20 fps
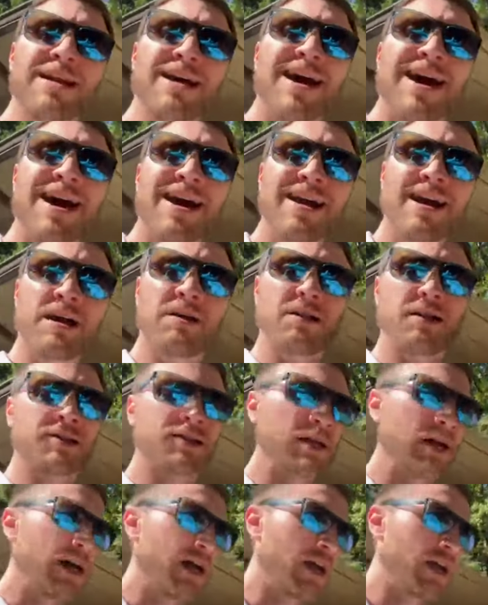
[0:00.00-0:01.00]
meaning a high
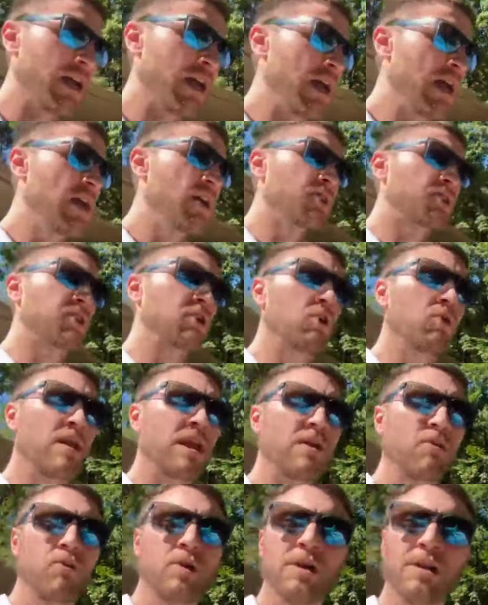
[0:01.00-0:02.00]
LSI.
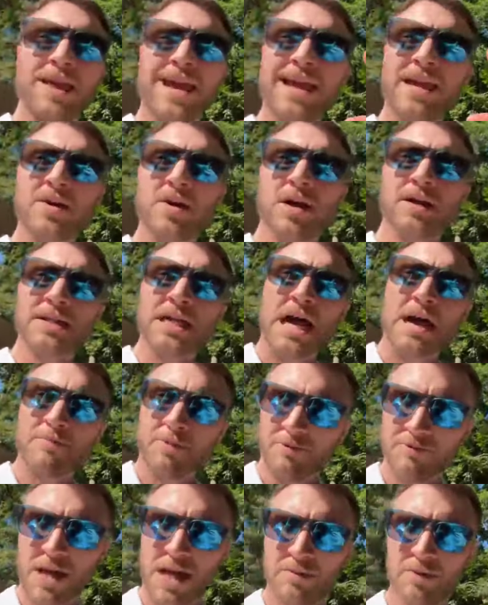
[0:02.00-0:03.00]
So it would land on
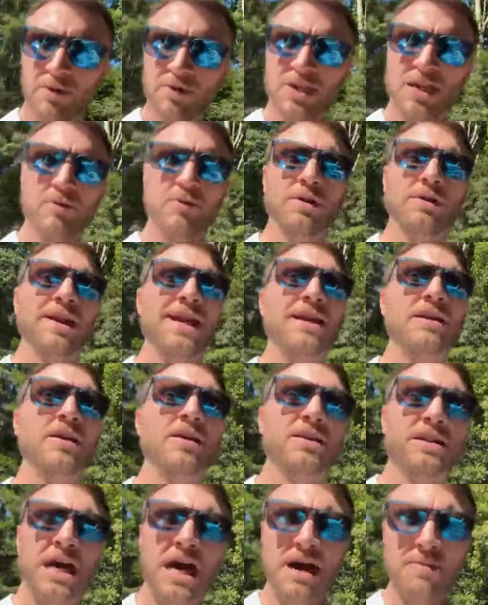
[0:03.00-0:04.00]
top of pebbles. It would
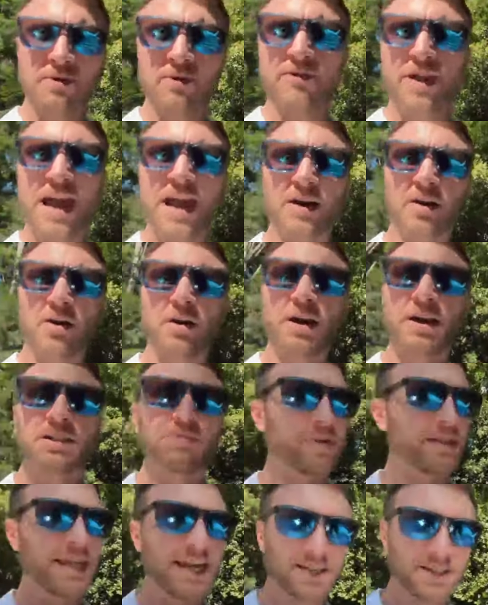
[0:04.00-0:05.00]
land on top of
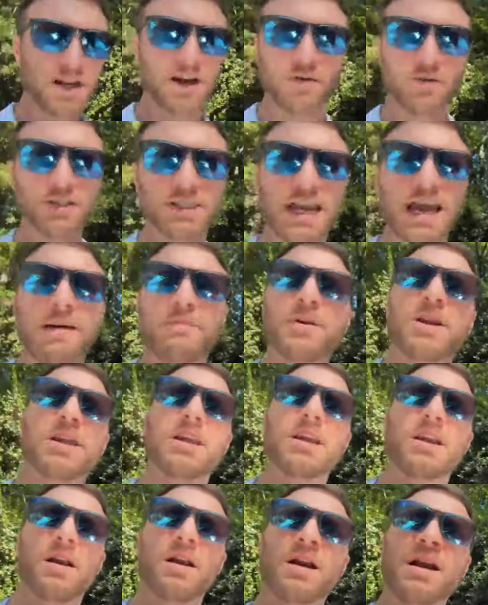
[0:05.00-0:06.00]
aggregates, but that's not what's
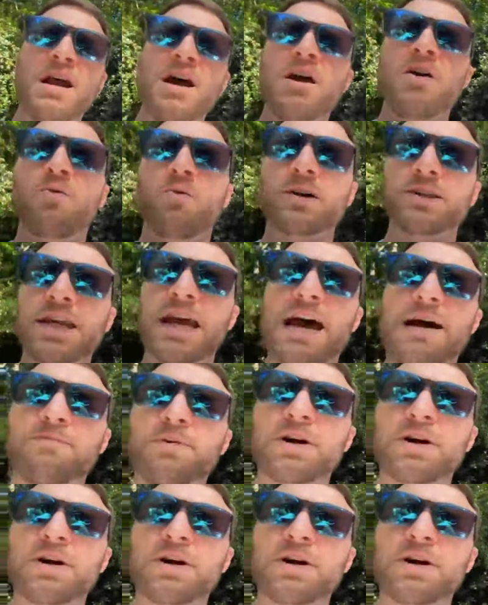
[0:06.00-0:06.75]
happening here. What's